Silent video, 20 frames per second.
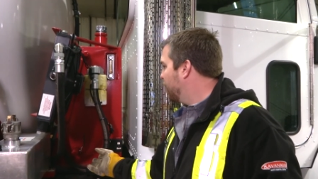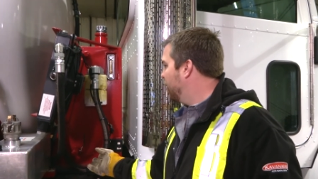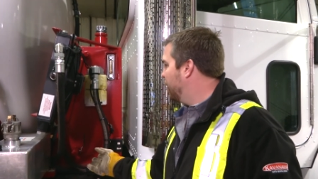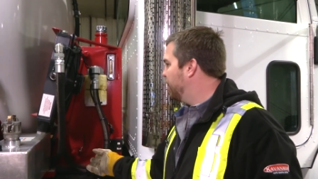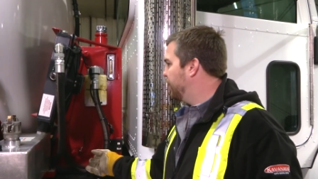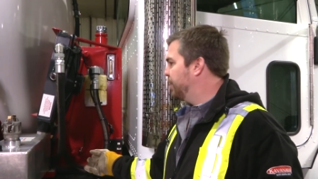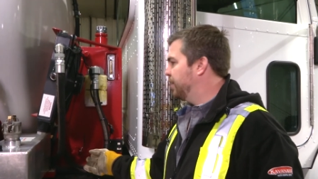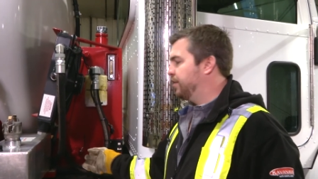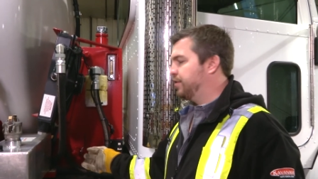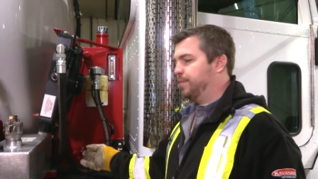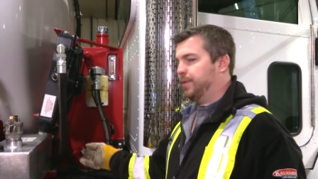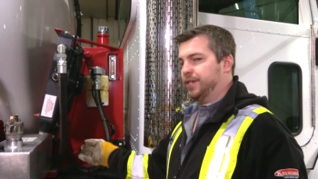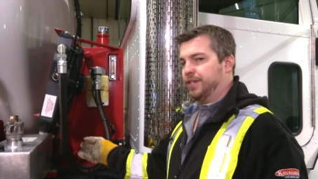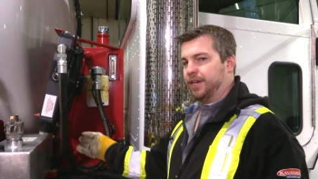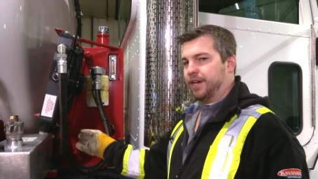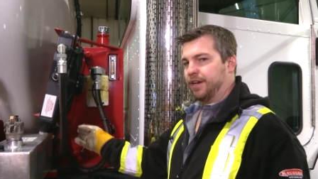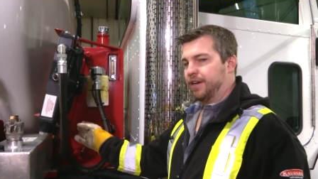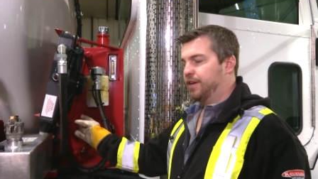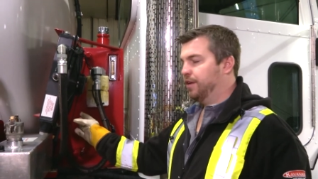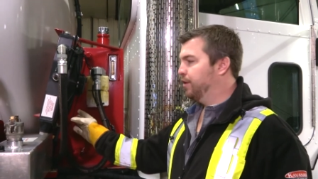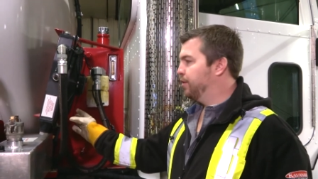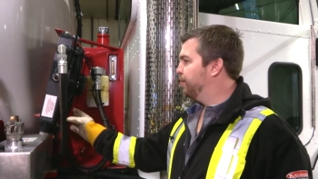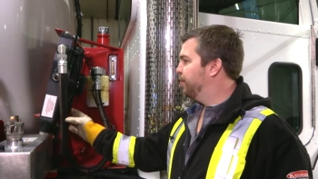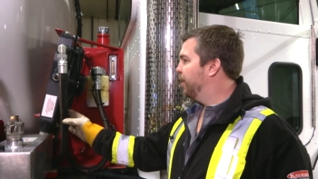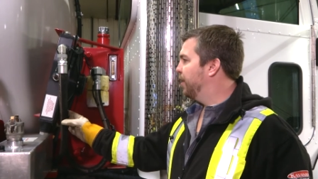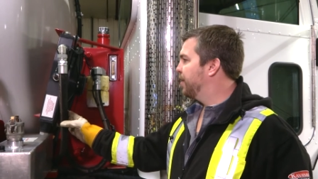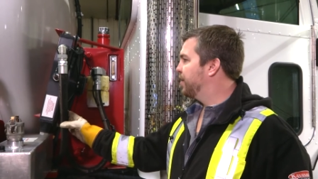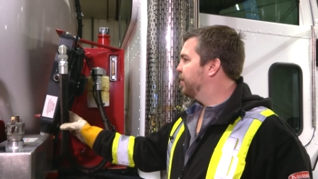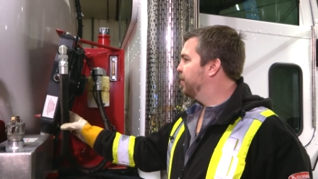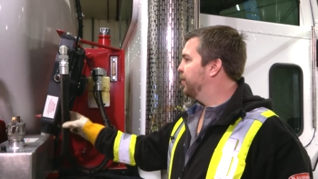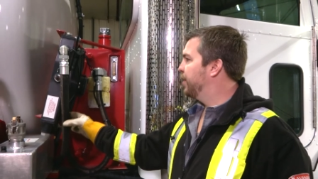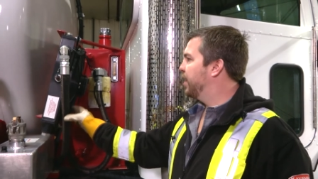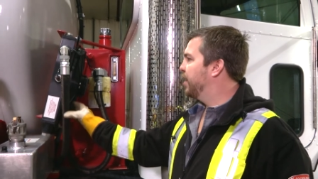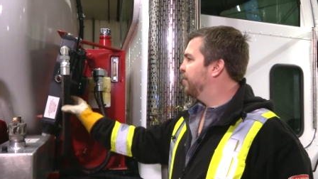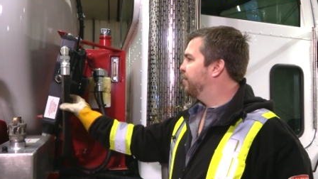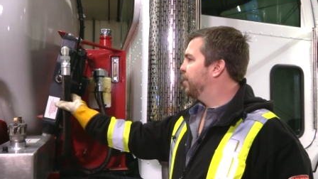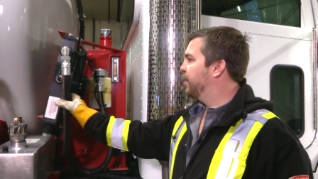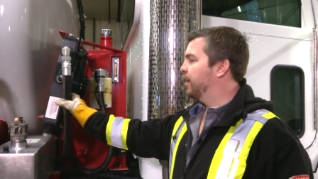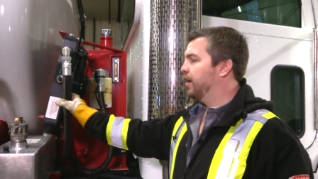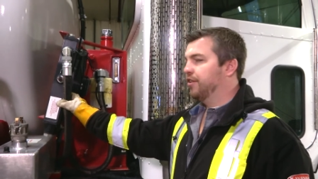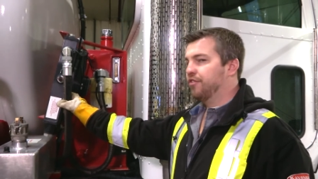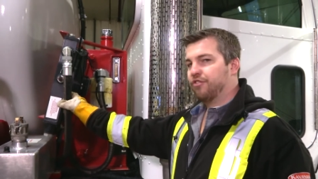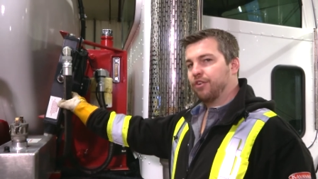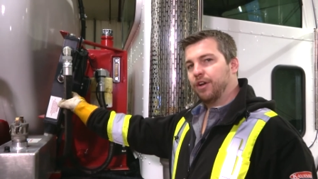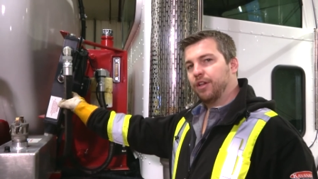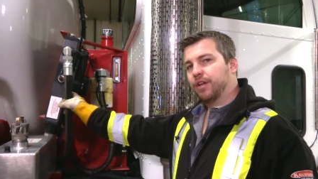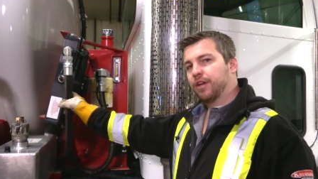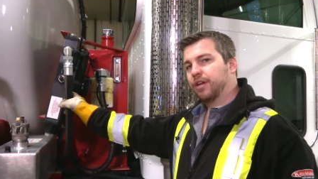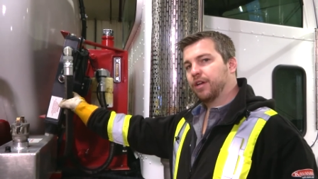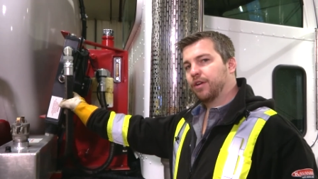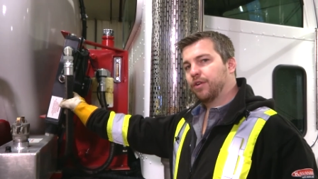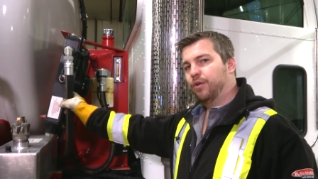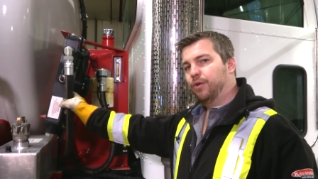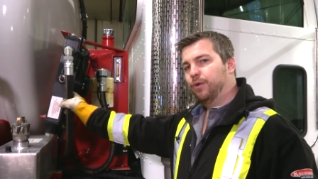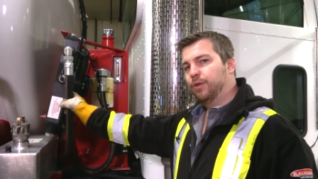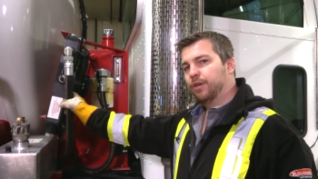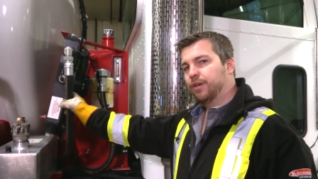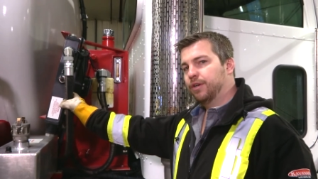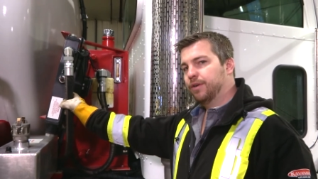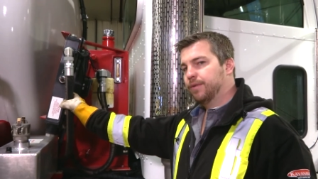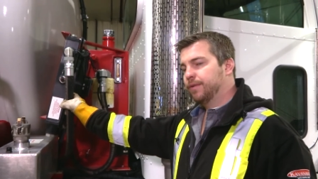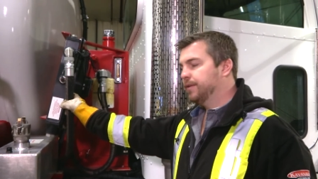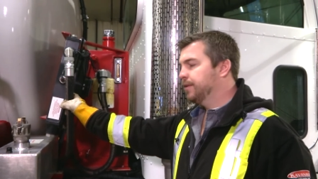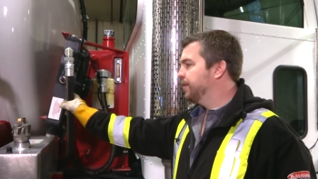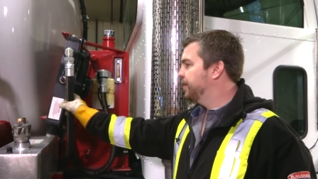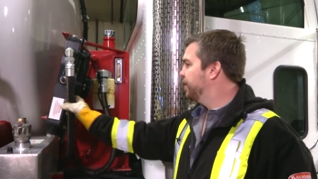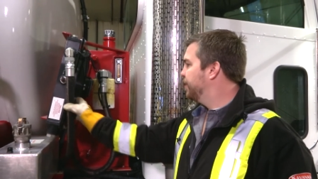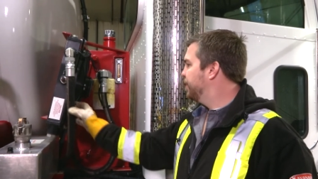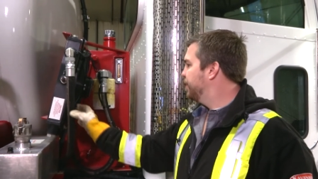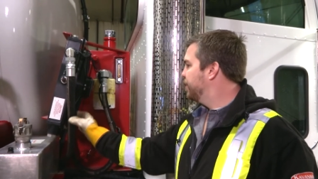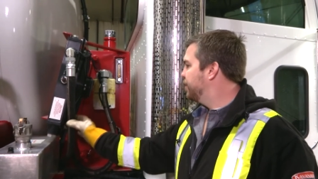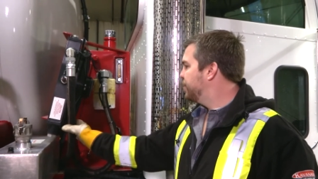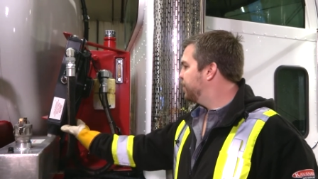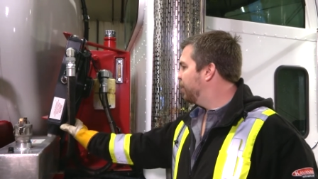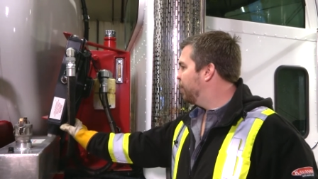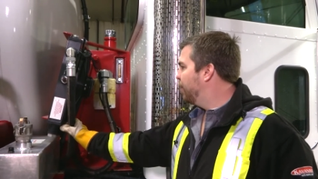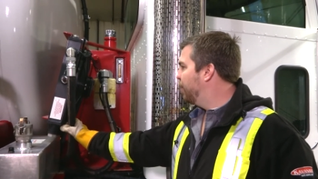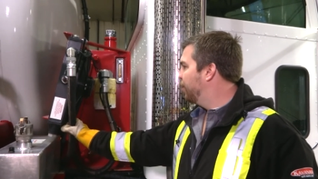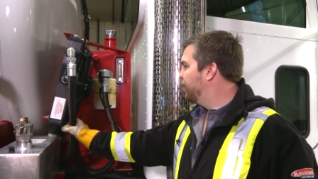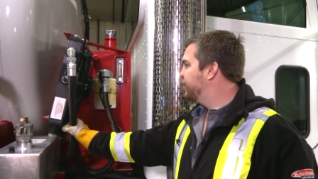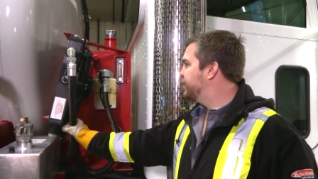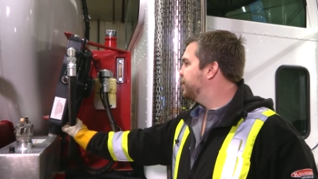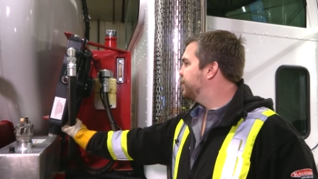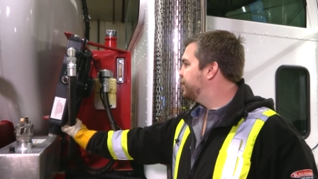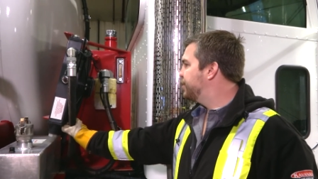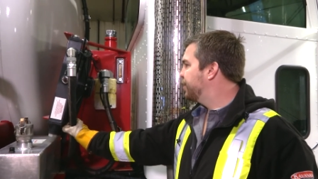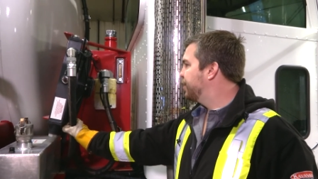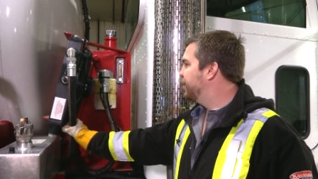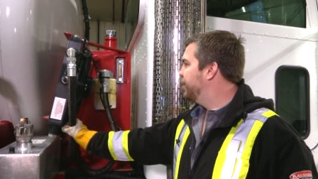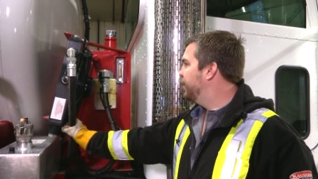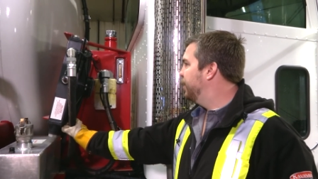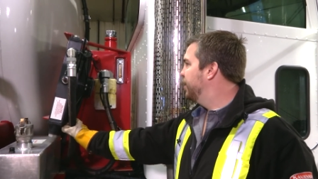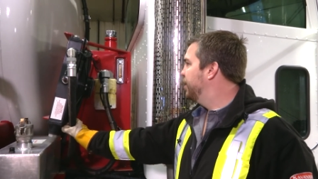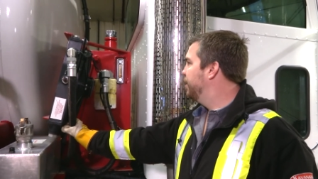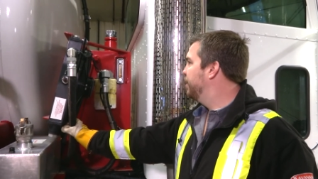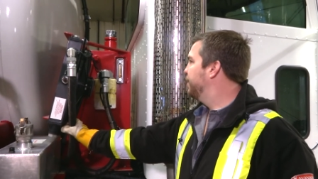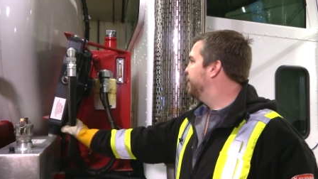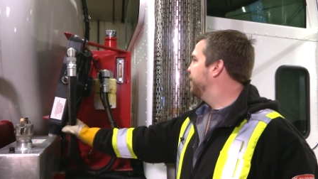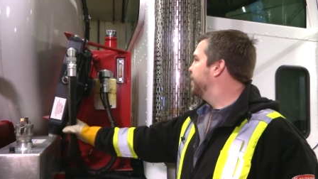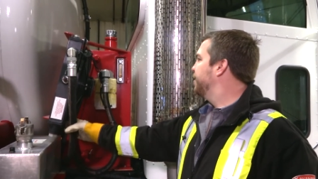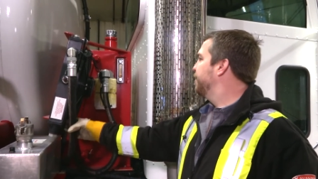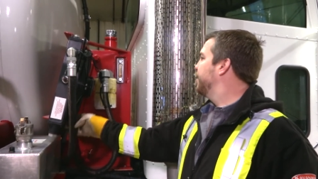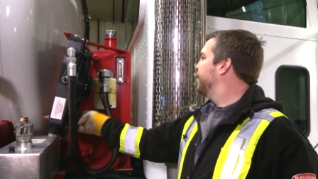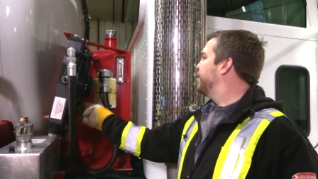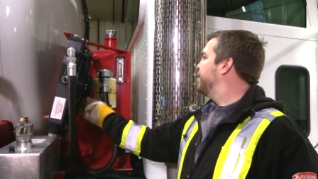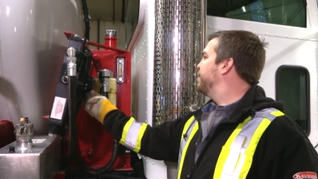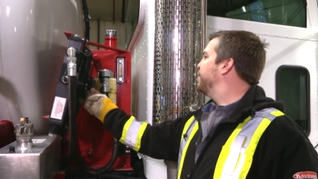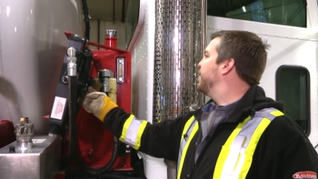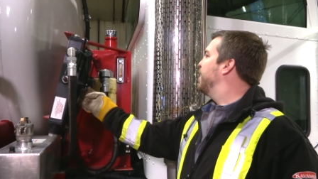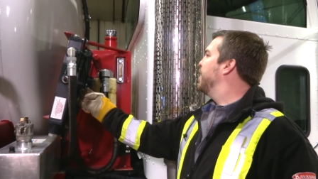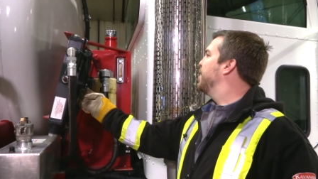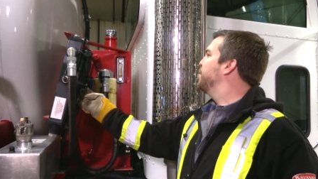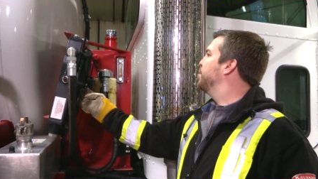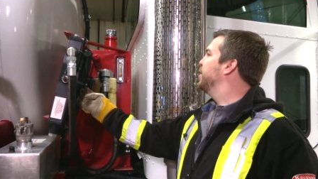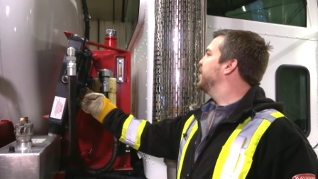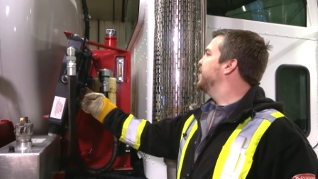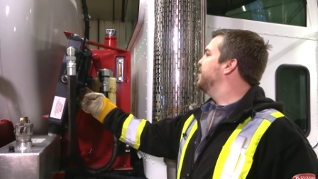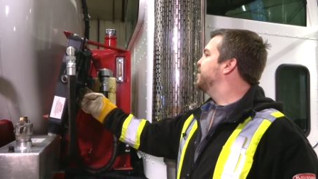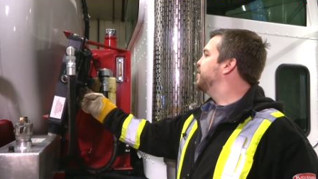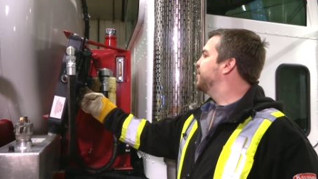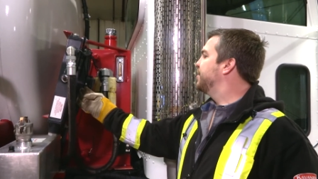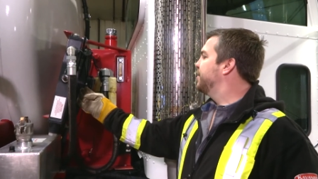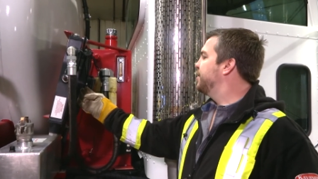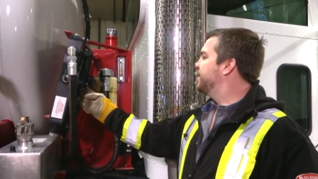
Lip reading: On this particular model, we have a hydraulic cooler. The hoses are good. Fan blades are